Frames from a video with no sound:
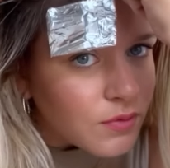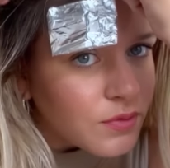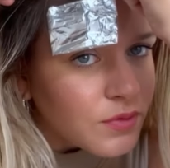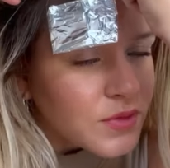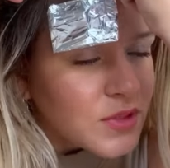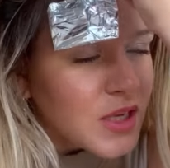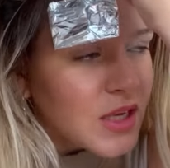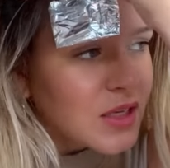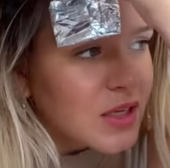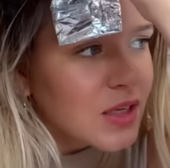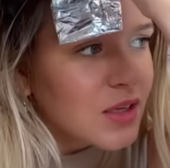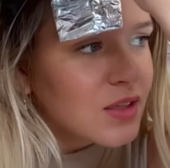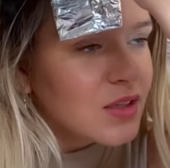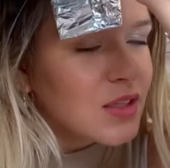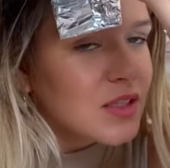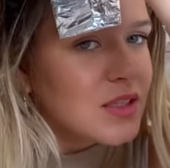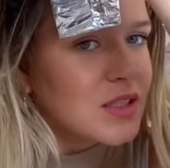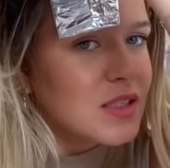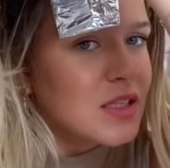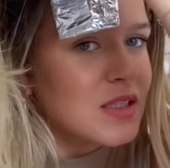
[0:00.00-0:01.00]
Taking a
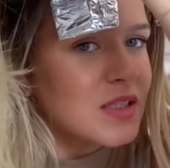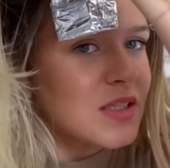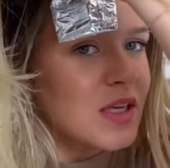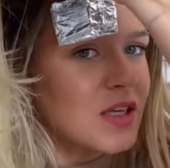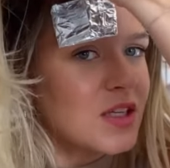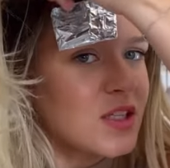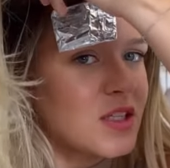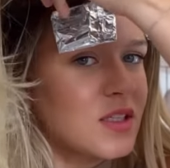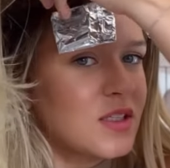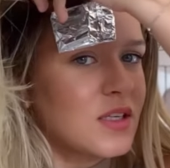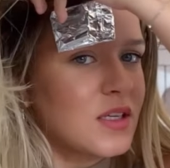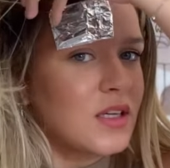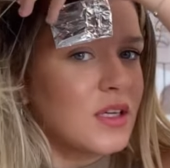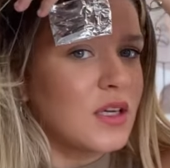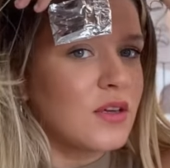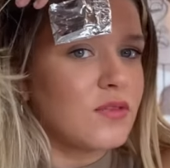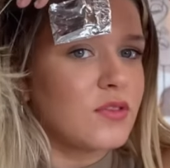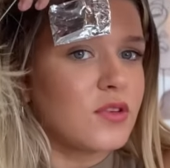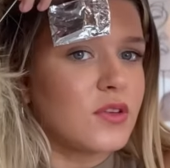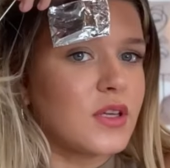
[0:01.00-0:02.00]
nice thin section is going to
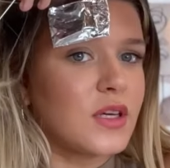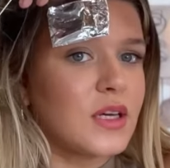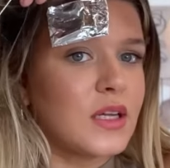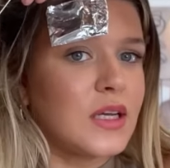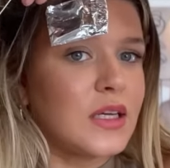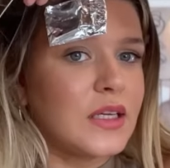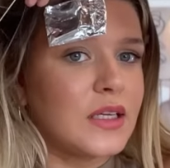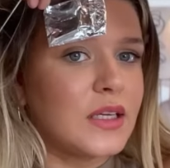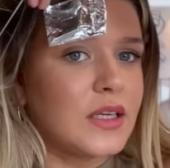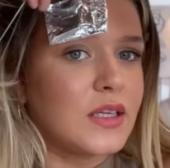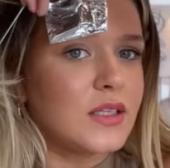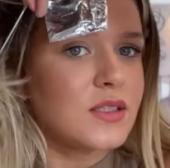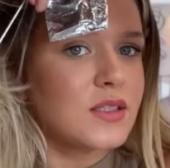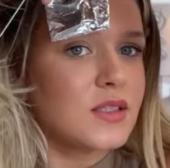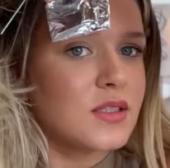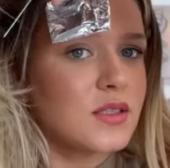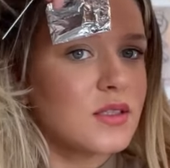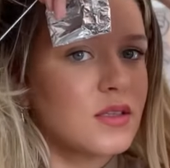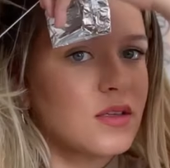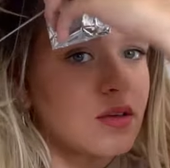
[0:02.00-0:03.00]
give you the
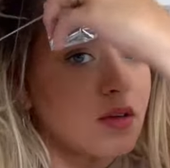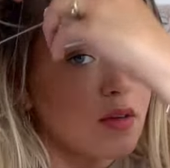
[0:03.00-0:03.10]
cleanest